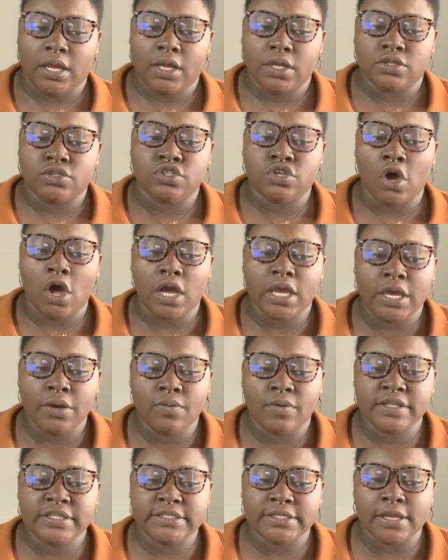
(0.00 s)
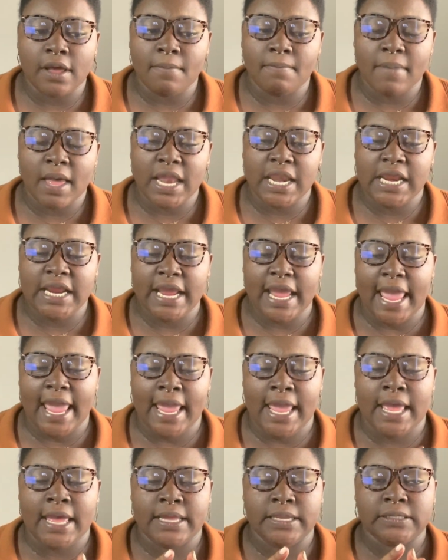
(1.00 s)
talking with somebody
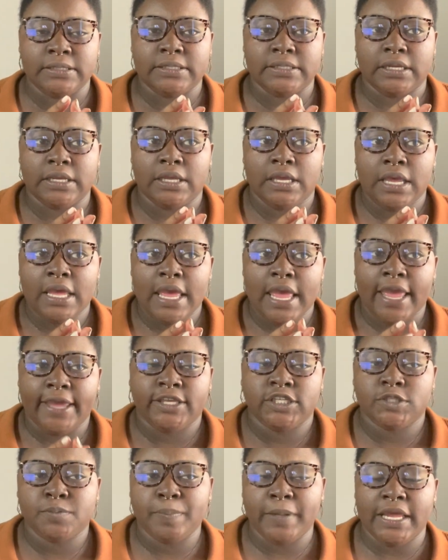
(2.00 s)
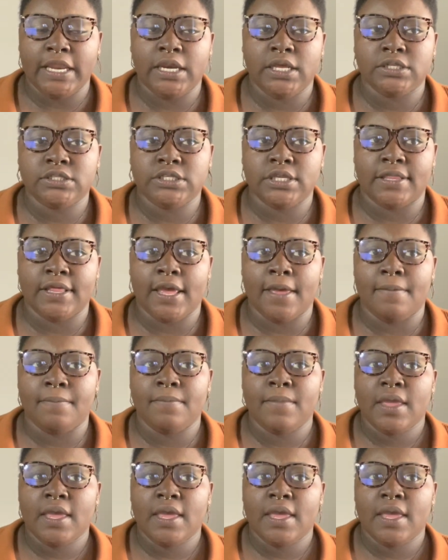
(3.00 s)
and explaining to them